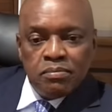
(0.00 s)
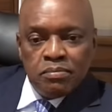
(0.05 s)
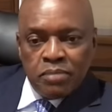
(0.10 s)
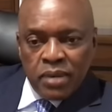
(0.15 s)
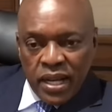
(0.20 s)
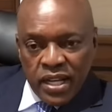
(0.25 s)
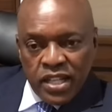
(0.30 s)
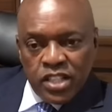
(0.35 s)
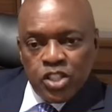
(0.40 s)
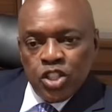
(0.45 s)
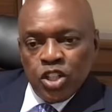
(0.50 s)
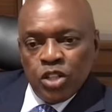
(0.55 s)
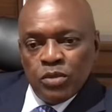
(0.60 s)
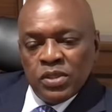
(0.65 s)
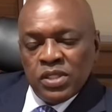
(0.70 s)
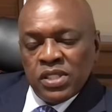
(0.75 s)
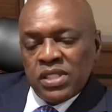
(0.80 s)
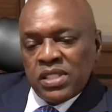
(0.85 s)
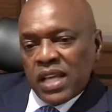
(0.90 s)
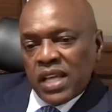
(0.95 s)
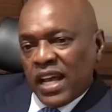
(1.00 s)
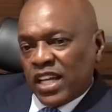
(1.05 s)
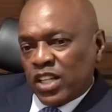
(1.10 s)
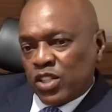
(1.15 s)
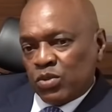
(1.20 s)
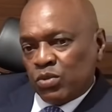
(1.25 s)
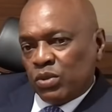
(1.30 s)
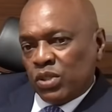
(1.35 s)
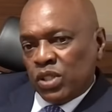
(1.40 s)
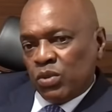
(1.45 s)
by Germans
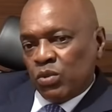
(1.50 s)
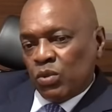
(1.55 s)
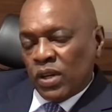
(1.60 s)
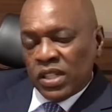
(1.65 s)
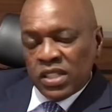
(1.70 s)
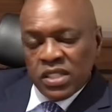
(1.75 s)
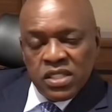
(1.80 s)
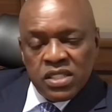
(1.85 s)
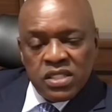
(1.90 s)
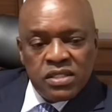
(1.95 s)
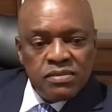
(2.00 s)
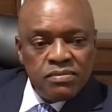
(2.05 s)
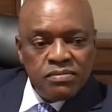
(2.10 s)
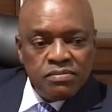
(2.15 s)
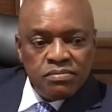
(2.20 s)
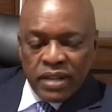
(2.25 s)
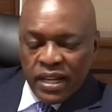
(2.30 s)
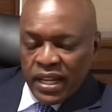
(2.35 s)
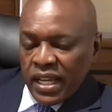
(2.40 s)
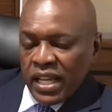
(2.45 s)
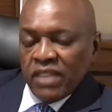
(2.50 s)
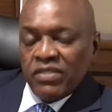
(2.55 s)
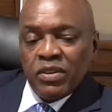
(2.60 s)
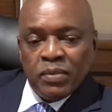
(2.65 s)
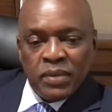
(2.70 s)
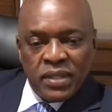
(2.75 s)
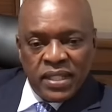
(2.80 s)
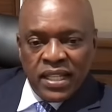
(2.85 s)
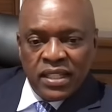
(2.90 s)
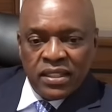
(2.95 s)
as we want by
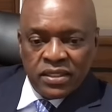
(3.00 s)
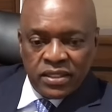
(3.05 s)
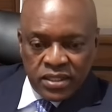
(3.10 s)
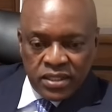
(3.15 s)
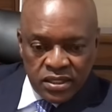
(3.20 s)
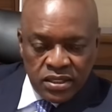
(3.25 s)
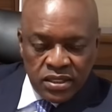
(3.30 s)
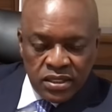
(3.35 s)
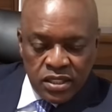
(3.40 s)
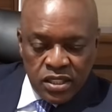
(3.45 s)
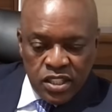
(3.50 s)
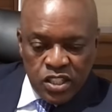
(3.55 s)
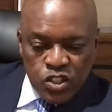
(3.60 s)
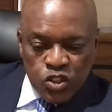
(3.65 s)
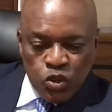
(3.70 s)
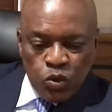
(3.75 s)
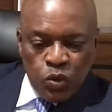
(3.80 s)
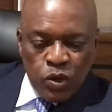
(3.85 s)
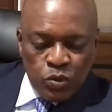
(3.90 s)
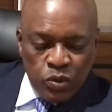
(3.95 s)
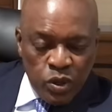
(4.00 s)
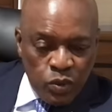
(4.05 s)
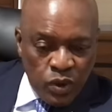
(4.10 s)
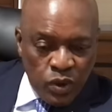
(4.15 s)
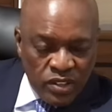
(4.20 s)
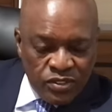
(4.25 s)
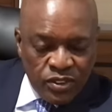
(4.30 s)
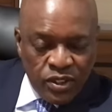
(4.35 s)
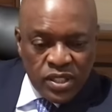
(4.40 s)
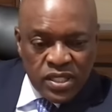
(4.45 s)
everybody else. So what we
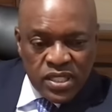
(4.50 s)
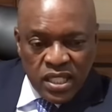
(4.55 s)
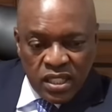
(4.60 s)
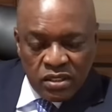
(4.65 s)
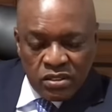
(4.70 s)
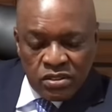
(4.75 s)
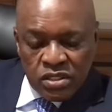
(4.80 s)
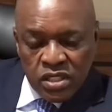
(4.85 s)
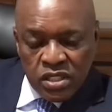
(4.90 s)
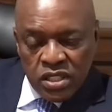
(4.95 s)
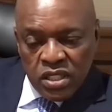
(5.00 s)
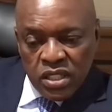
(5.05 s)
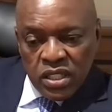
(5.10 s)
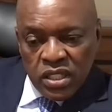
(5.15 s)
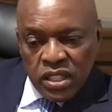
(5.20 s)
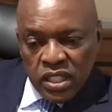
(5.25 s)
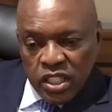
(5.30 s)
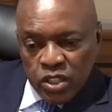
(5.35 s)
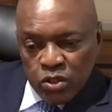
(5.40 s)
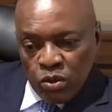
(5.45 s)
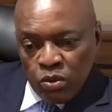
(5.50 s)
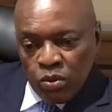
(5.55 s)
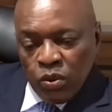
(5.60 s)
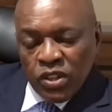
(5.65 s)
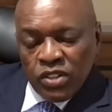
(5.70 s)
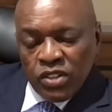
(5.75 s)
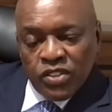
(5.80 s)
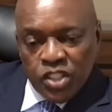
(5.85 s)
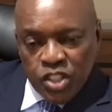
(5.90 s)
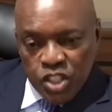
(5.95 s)
want for ourselves is what we
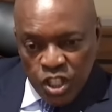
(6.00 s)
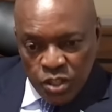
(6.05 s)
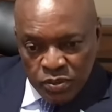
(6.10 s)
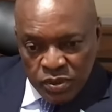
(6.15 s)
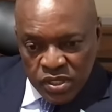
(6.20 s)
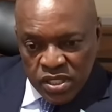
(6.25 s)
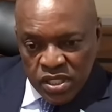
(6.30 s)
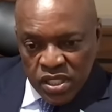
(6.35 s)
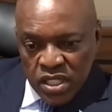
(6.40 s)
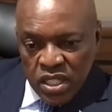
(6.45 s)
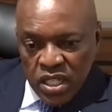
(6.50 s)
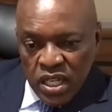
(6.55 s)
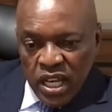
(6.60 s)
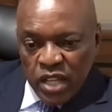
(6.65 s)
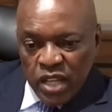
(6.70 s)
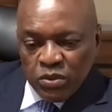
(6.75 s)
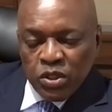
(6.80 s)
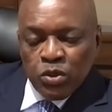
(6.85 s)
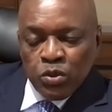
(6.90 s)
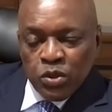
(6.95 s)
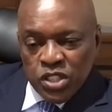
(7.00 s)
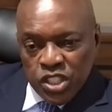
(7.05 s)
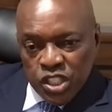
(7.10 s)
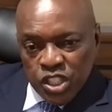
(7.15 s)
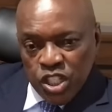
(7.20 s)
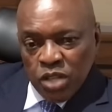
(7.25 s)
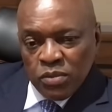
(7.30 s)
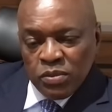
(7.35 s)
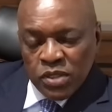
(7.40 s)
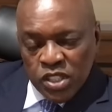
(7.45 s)
want for the Germans. And we wish the
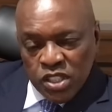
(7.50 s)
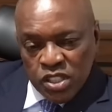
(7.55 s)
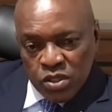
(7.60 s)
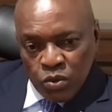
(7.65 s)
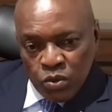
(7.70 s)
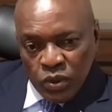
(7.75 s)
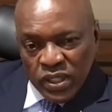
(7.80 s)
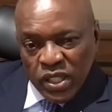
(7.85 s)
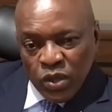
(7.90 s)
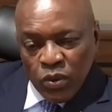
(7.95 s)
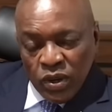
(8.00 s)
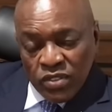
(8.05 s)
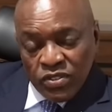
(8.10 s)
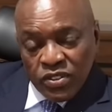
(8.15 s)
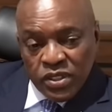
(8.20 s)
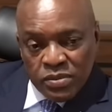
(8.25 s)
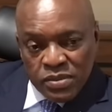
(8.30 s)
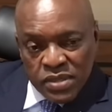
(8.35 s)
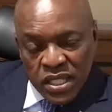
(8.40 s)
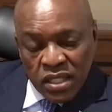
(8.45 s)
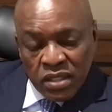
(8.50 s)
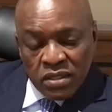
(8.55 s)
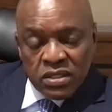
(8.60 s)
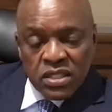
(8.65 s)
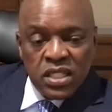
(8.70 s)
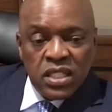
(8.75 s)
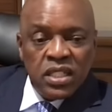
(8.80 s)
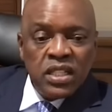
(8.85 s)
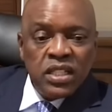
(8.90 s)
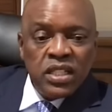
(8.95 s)
Germans what they want for themselves
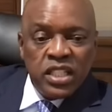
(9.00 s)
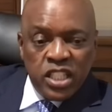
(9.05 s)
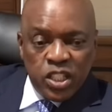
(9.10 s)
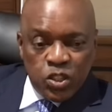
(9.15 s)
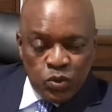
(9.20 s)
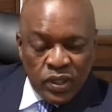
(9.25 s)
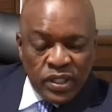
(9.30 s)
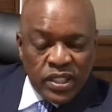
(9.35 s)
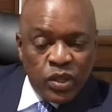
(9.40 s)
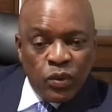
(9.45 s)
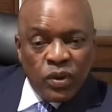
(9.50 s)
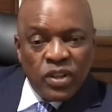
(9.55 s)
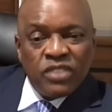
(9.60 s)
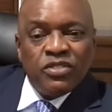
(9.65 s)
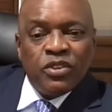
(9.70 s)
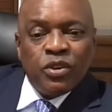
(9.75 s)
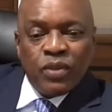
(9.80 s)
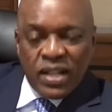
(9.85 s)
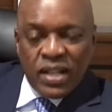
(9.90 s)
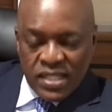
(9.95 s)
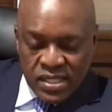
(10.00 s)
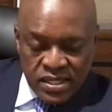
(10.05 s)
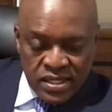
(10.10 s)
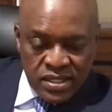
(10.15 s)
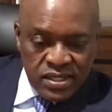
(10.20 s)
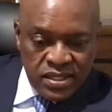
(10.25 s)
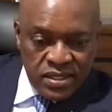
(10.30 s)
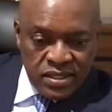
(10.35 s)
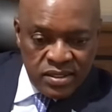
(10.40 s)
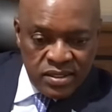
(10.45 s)
is what they want for us.